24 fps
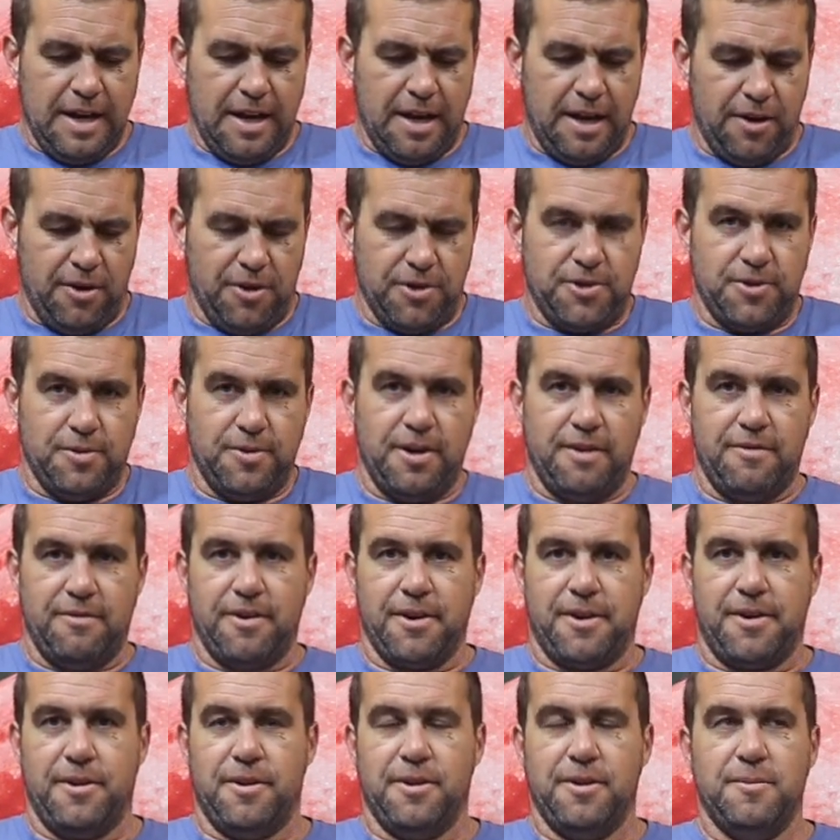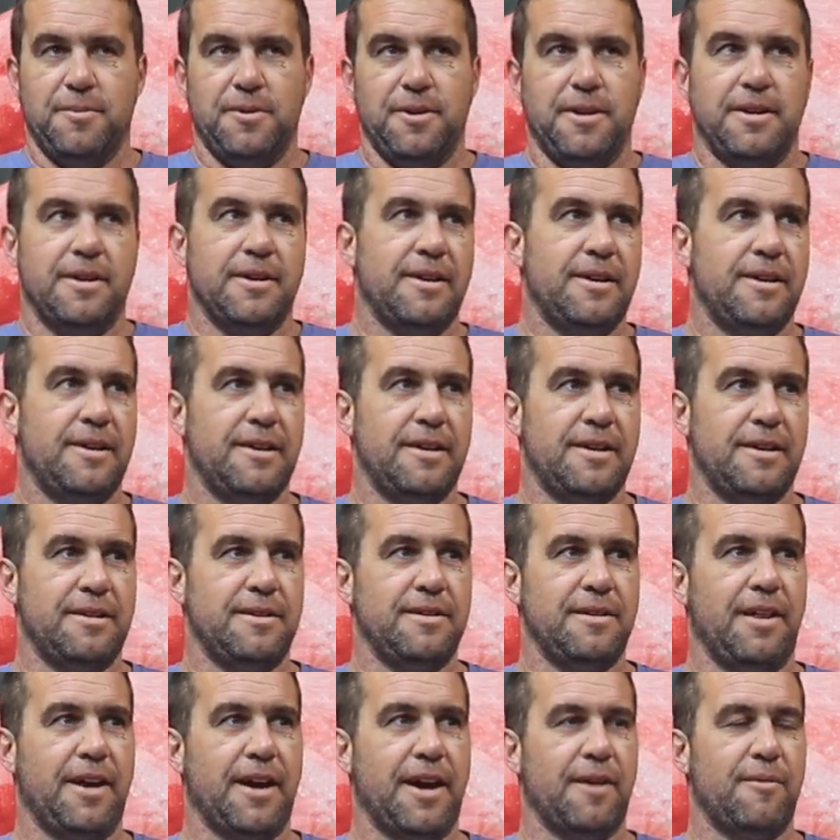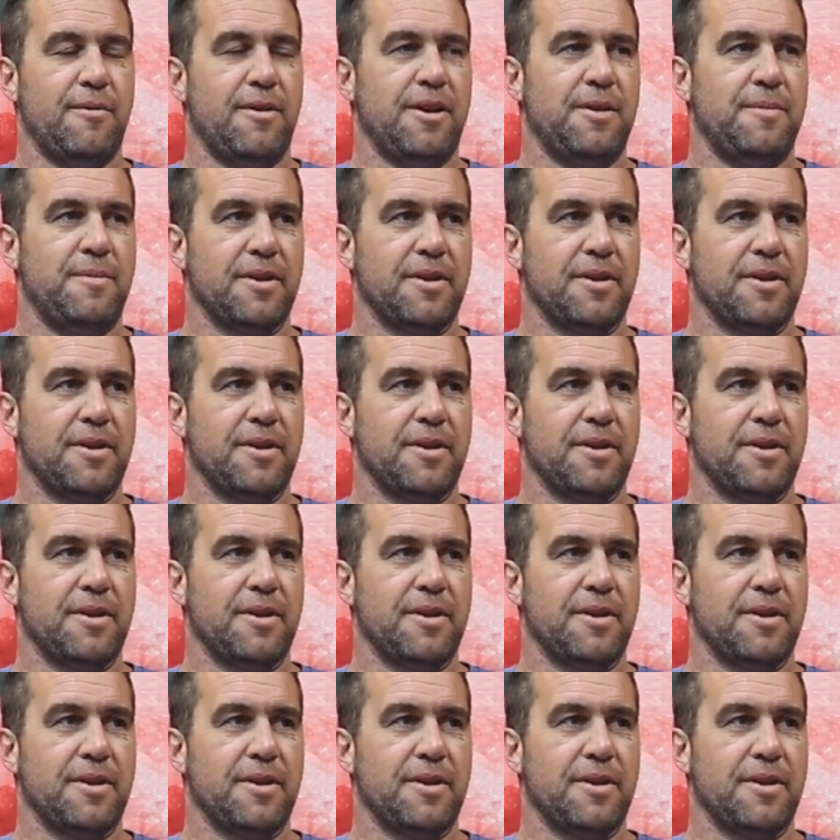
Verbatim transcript: It also never occurred to me until I got ready